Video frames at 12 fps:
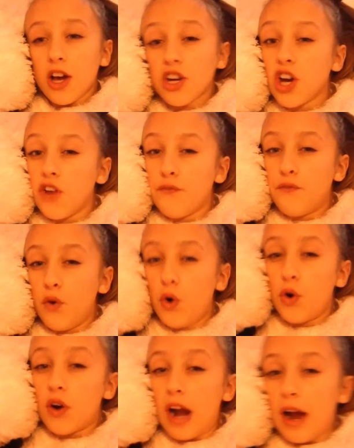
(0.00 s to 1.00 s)
good
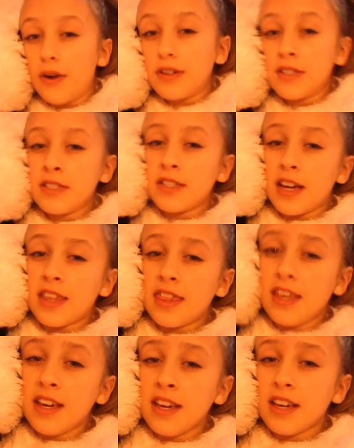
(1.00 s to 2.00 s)
4 hours, I
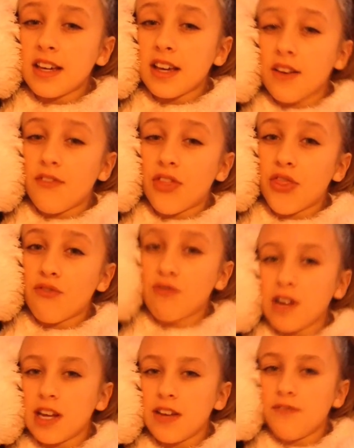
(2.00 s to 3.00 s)
think.
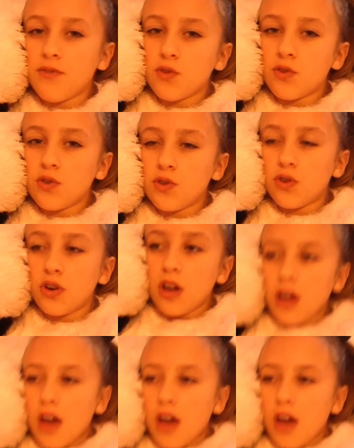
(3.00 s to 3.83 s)
3, 4,